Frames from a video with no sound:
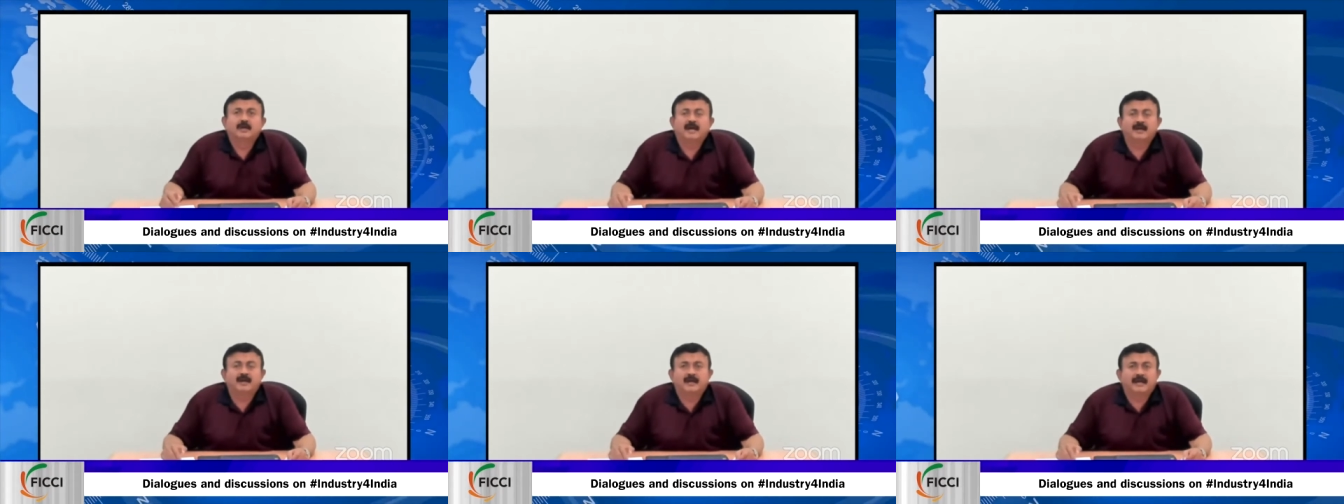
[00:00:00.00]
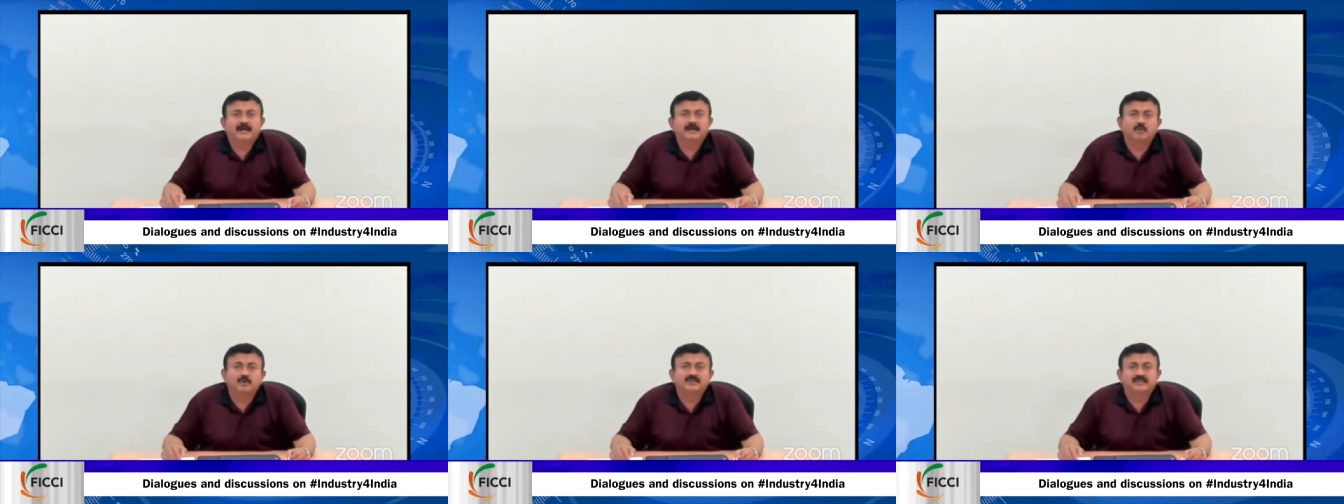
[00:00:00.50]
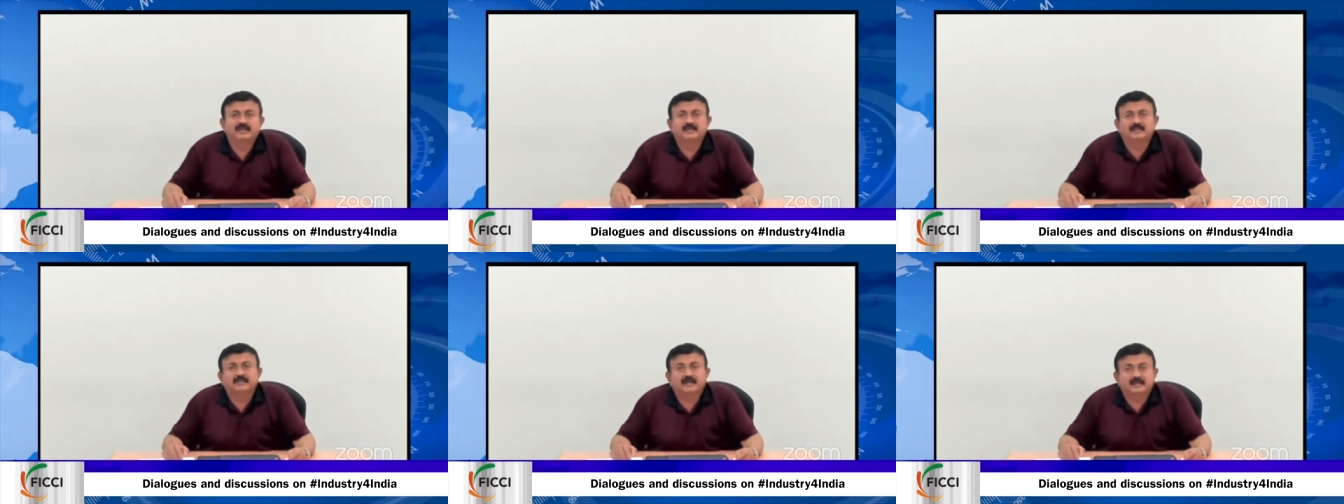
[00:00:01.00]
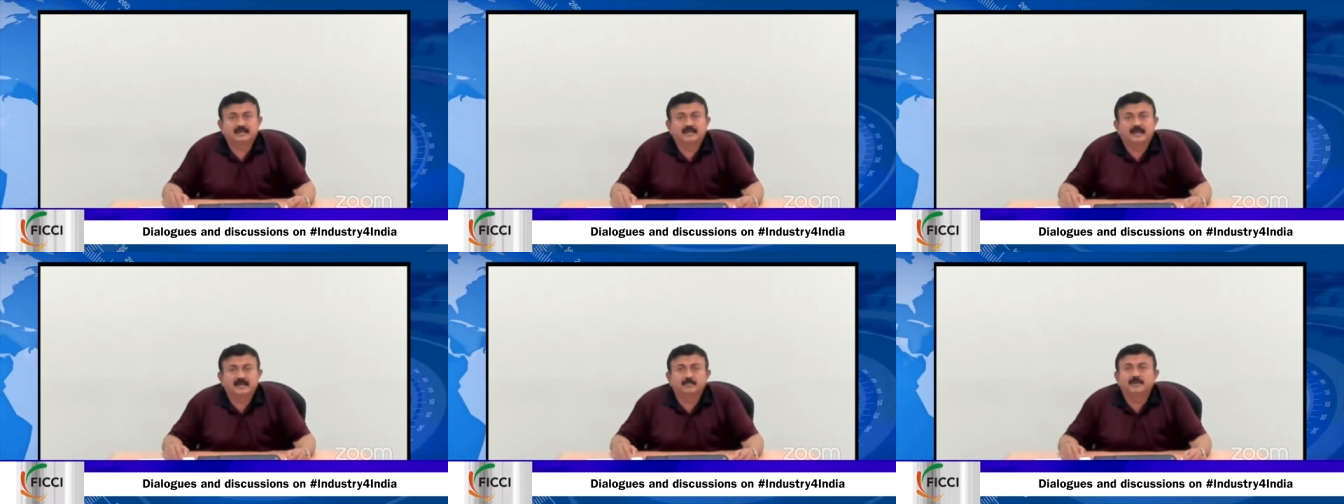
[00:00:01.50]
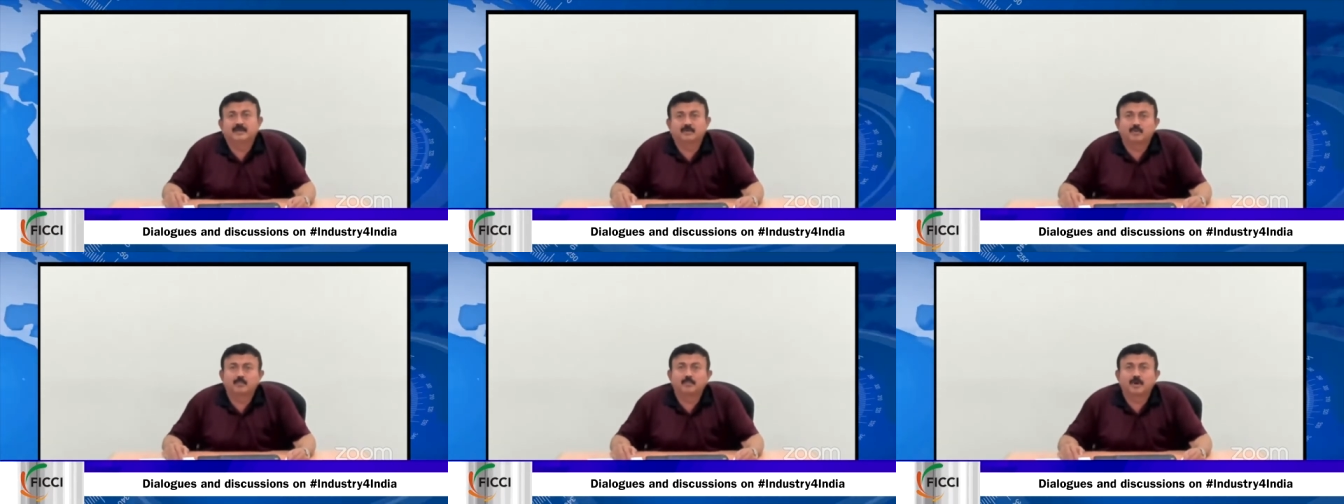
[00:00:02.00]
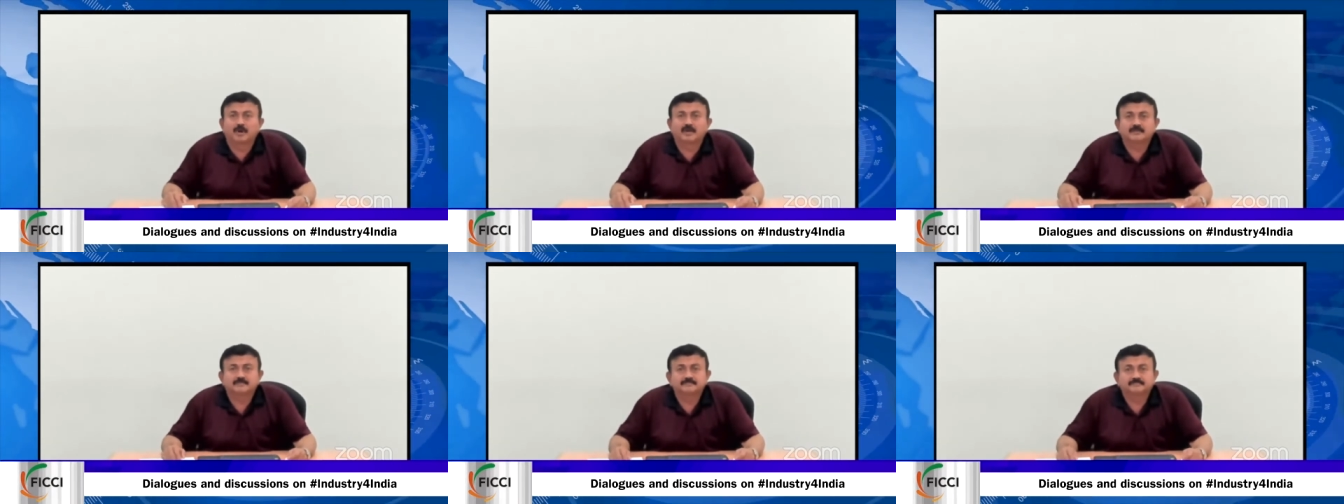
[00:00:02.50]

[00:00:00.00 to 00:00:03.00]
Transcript: and I don't think that that will be a roadblock.